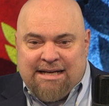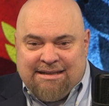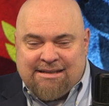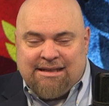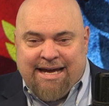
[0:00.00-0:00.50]

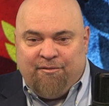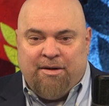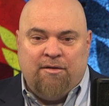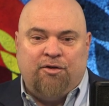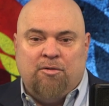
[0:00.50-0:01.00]

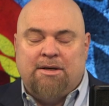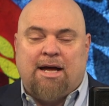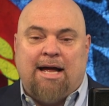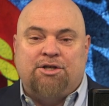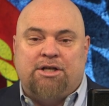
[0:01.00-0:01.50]
enslavement of human
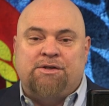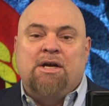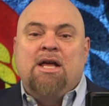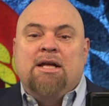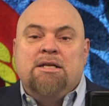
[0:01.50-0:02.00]
conscience.
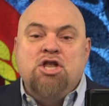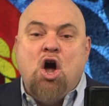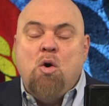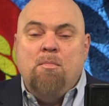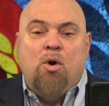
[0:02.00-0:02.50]

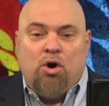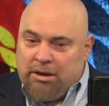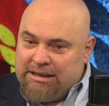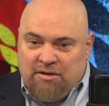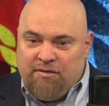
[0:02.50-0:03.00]
No more
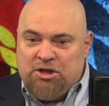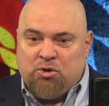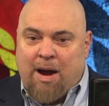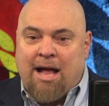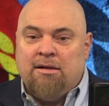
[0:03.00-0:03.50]

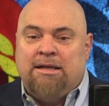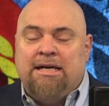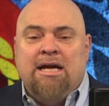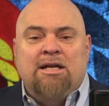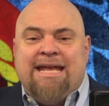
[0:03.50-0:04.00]

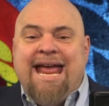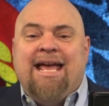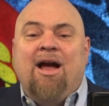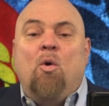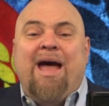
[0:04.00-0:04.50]
individuality,
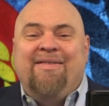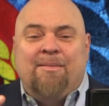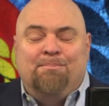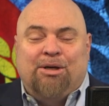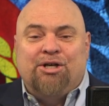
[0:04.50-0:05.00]
taking away the
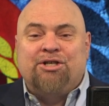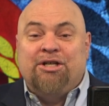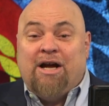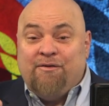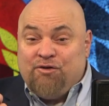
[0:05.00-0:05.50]

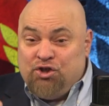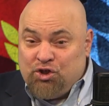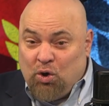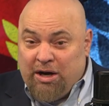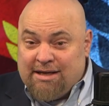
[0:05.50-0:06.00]
burden of
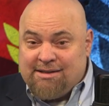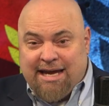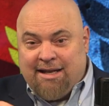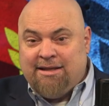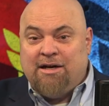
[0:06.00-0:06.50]
choice
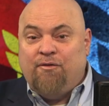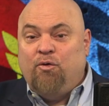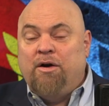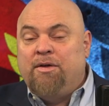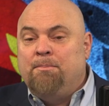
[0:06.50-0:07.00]
and
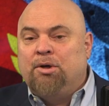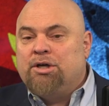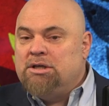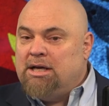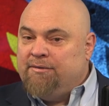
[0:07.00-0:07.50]
therefore the
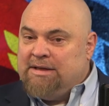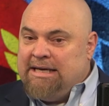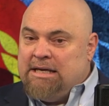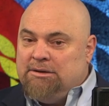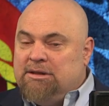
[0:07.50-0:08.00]
burden of
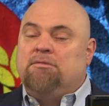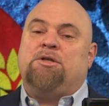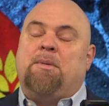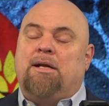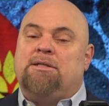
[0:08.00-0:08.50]
guilt and
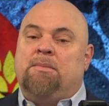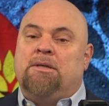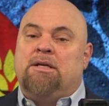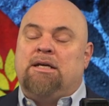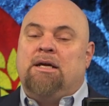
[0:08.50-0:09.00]

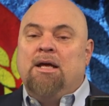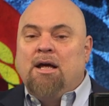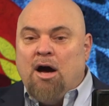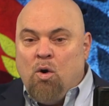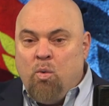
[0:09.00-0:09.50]
responsibility
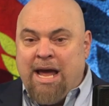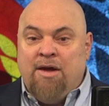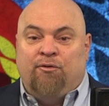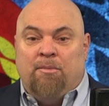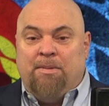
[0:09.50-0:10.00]
away
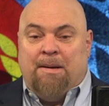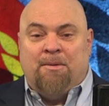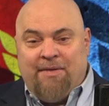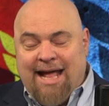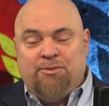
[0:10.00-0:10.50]
from
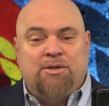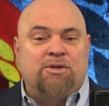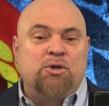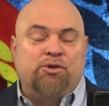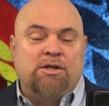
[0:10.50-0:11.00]
people. That's what
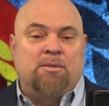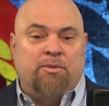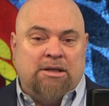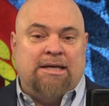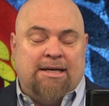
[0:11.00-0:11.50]
socialism
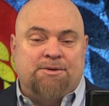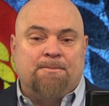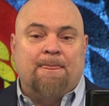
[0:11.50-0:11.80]
really is.